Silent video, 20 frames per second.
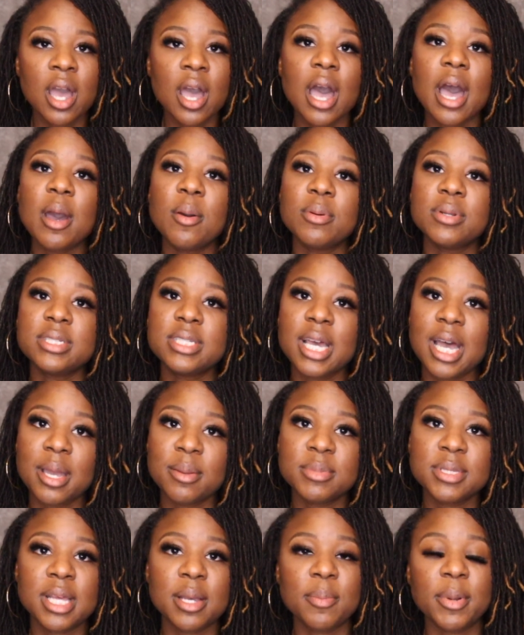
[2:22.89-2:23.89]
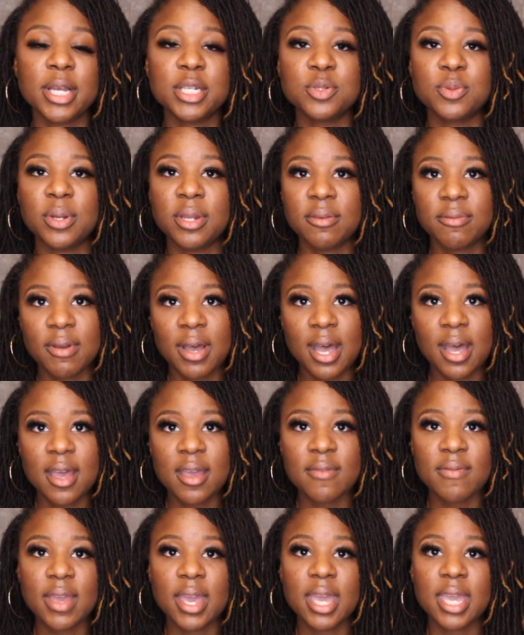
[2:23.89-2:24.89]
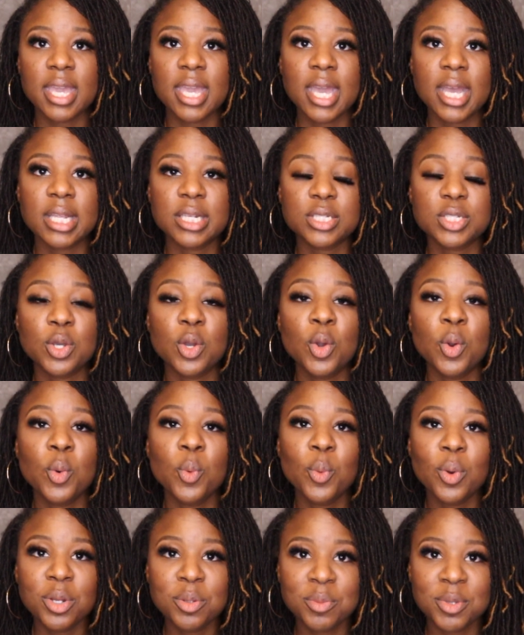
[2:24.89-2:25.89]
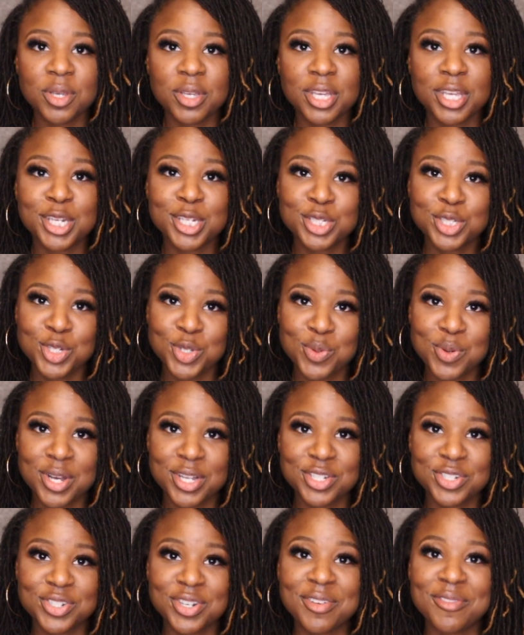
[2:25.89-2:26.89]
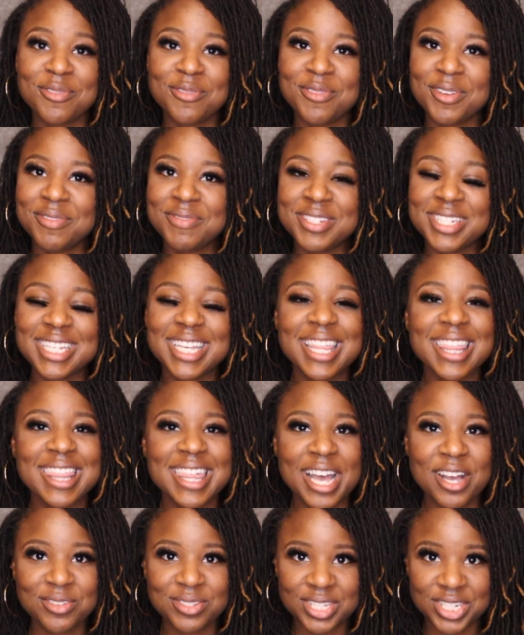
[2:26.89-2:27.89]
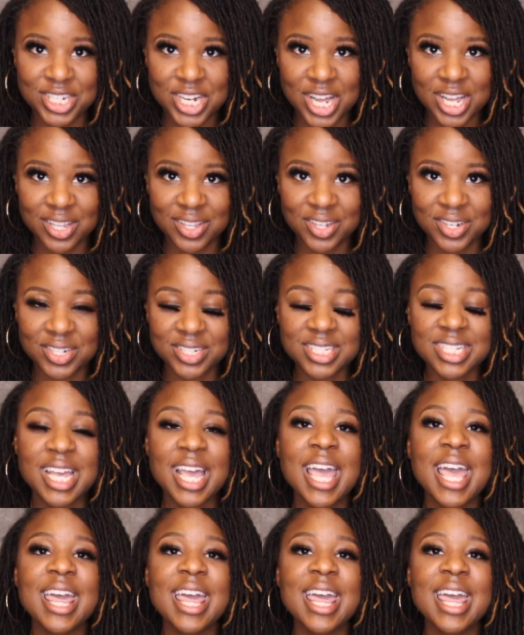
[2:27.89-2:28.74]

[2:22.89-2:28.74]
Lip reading: I would times that by 25 and get $1,250,000.